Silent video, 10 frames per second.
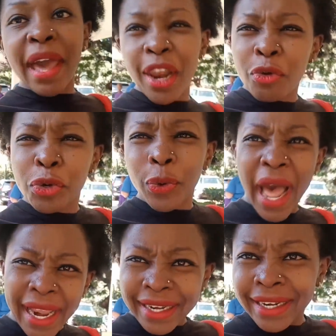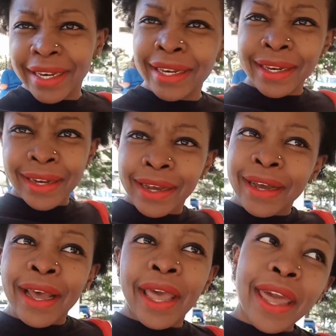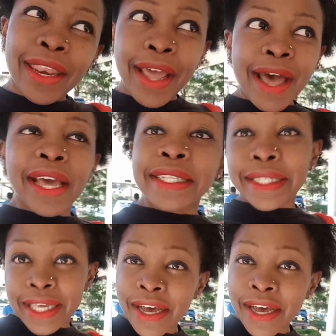by around 1, and it's